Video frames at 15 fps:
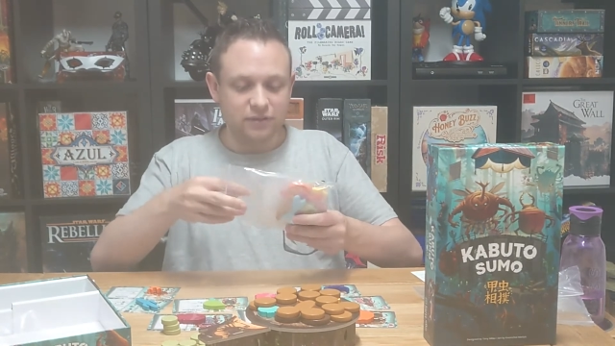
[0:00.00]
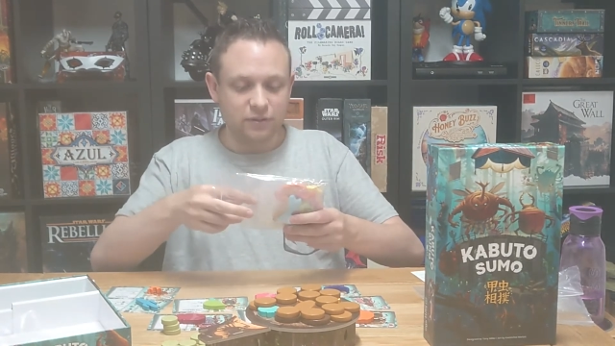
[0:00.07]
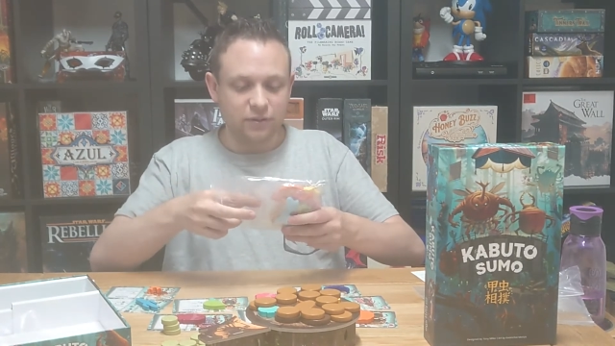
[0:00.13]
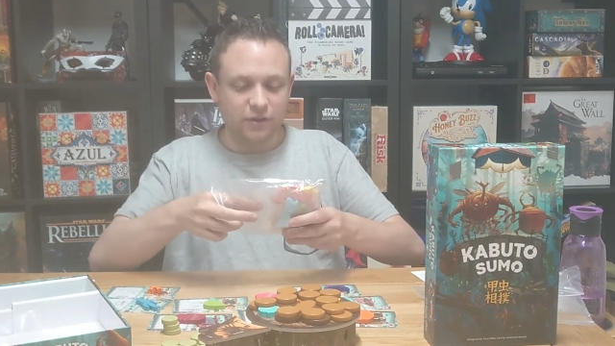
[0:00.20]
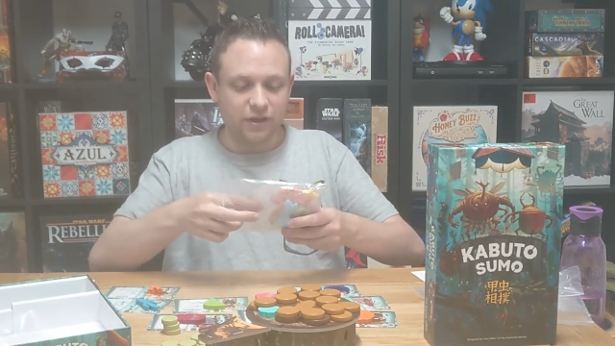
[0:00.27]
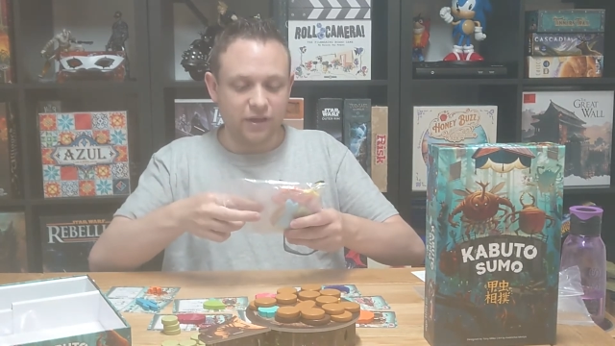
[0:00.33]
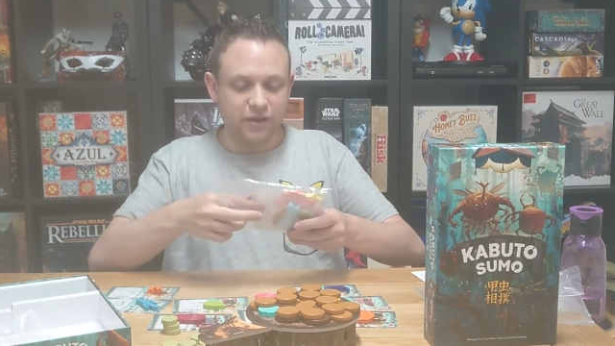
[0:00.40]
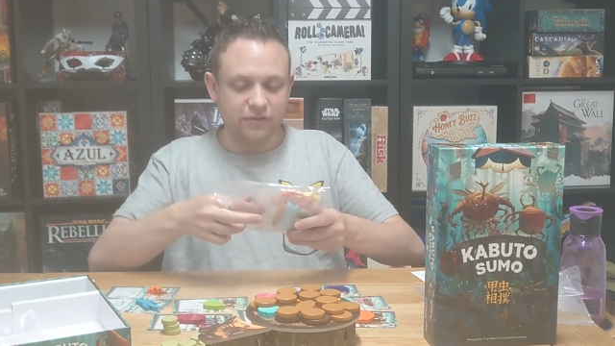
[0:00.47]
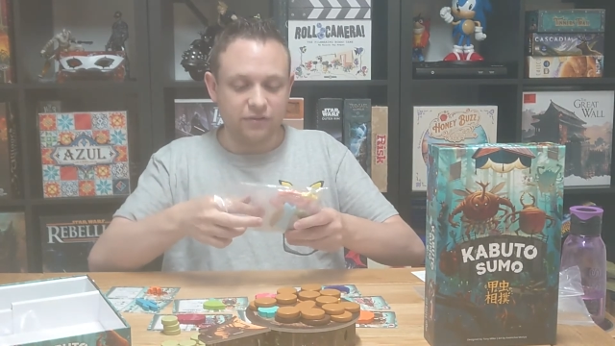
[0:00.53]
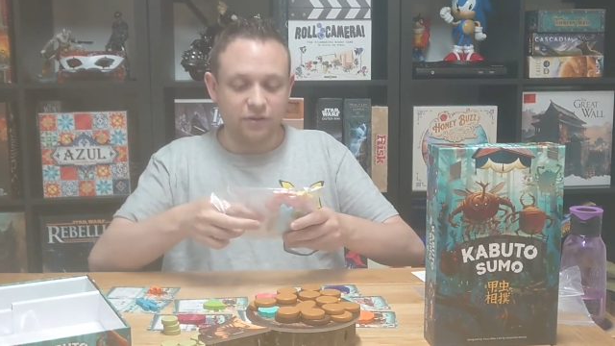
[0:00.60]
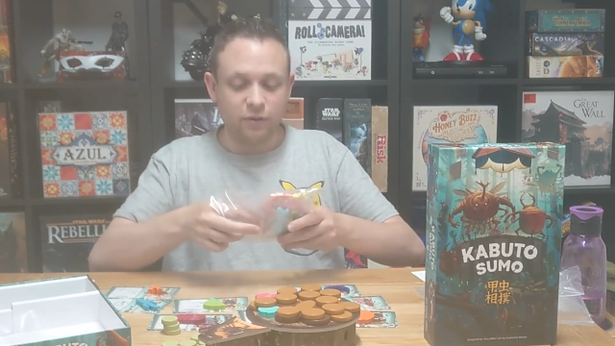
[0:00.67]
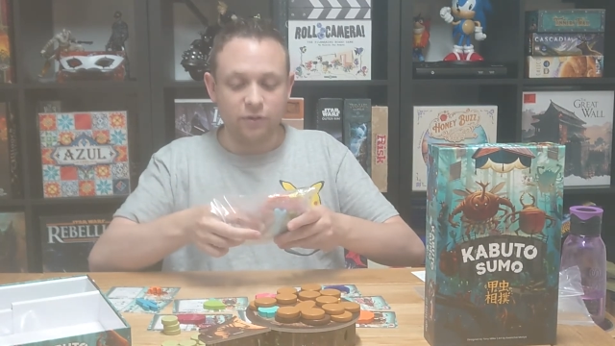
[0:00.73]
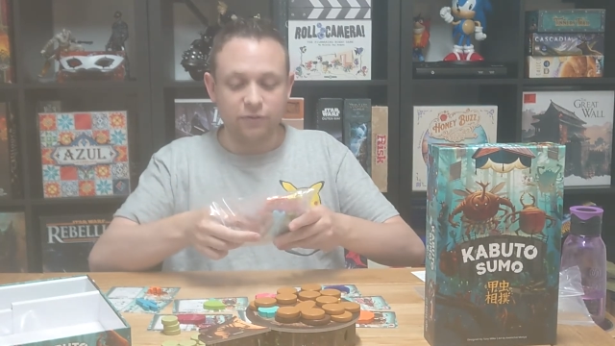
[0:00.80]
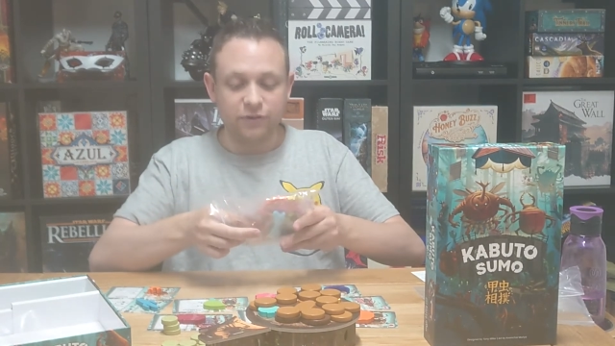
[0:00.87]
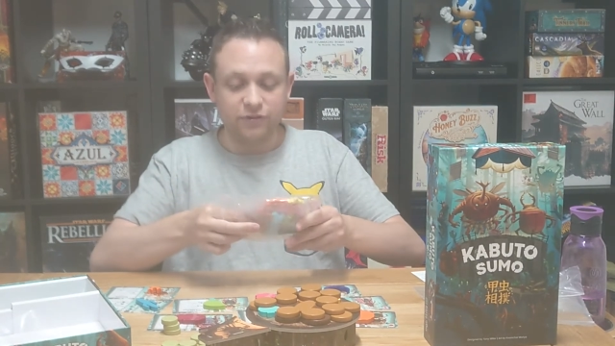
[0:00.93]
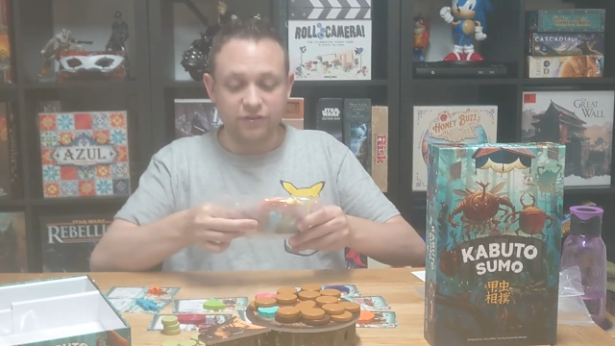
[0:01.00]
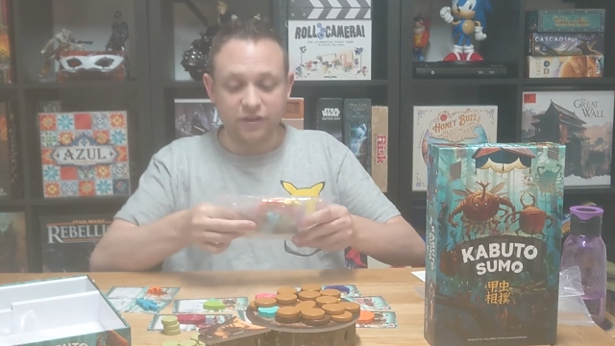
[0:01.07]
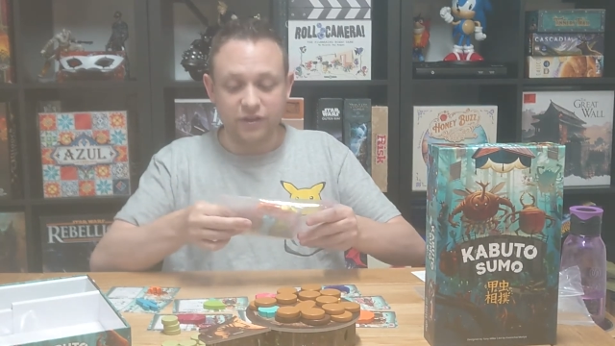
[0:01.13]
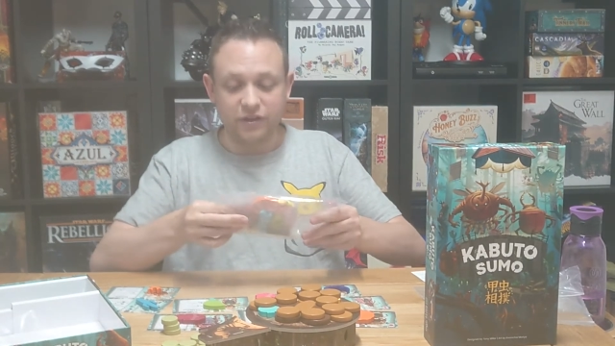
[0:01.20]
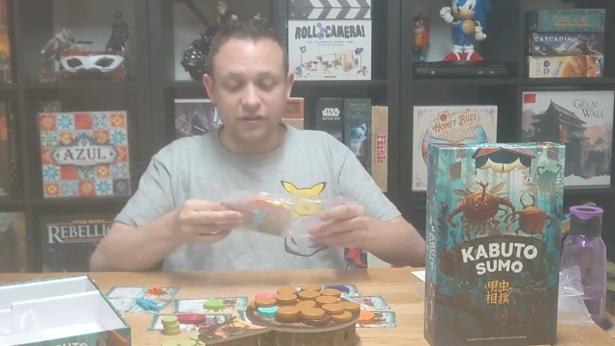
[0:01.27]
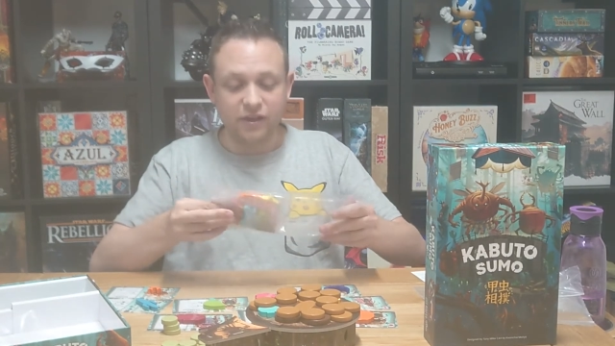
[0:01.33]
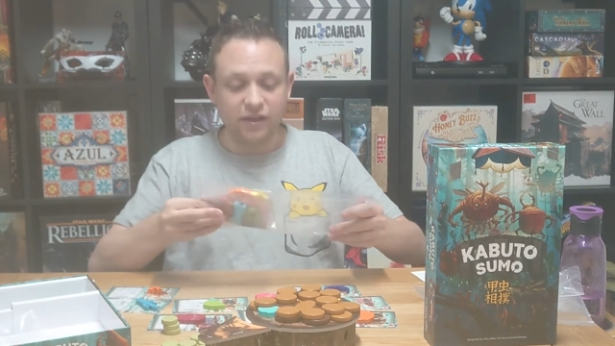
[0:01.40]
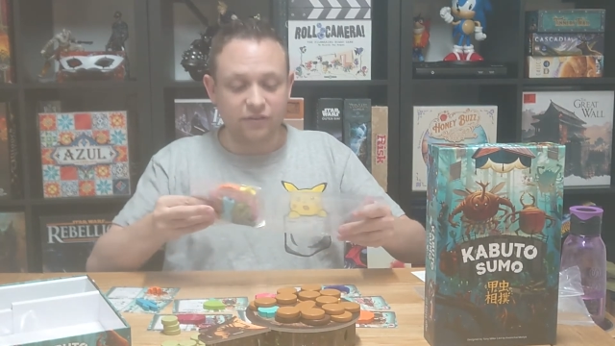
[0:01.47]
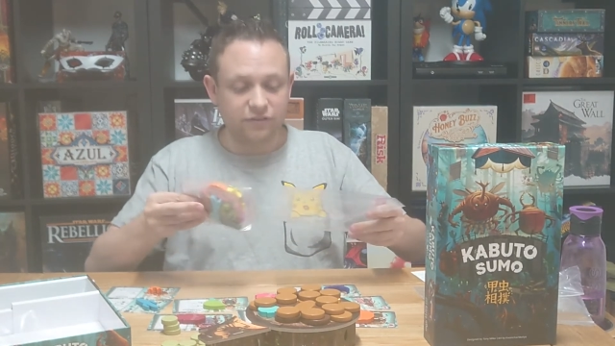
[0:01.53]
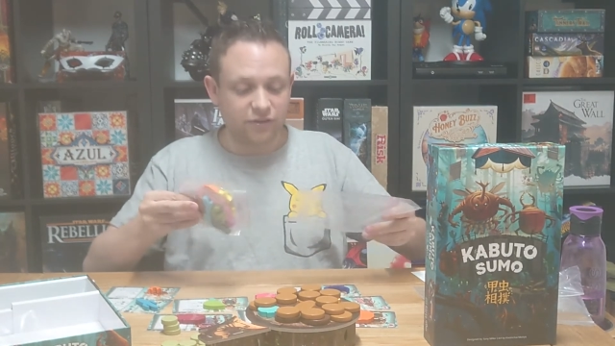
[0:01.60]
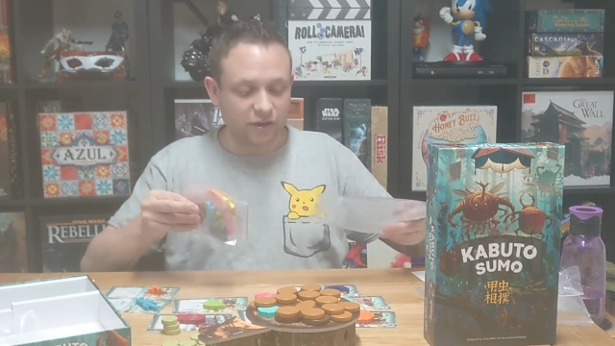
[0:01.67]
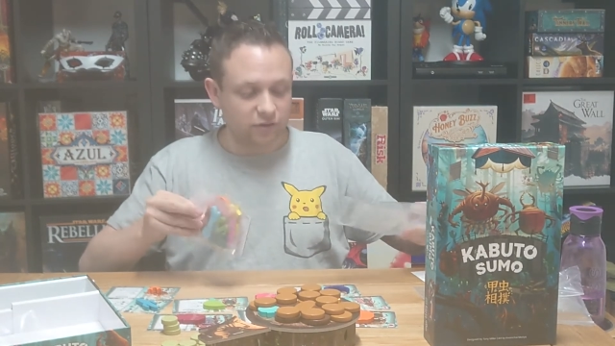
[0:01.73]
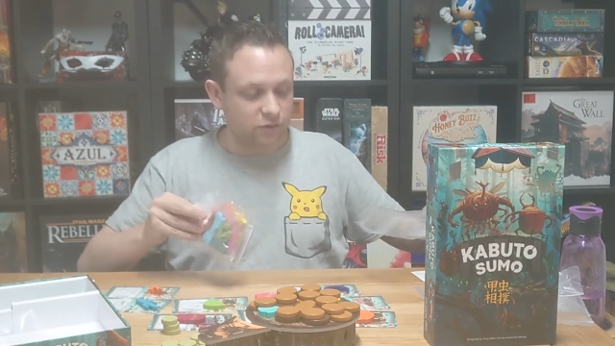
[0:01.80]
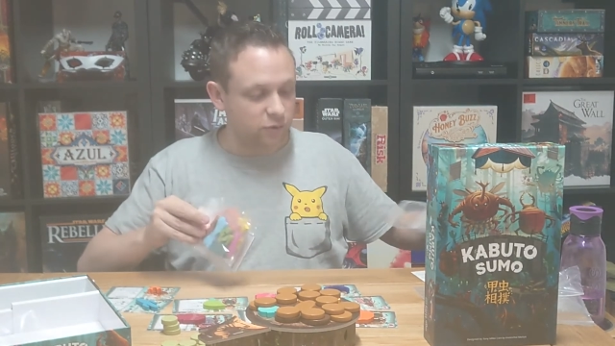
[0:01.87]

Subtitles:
Okay, so obviously Insect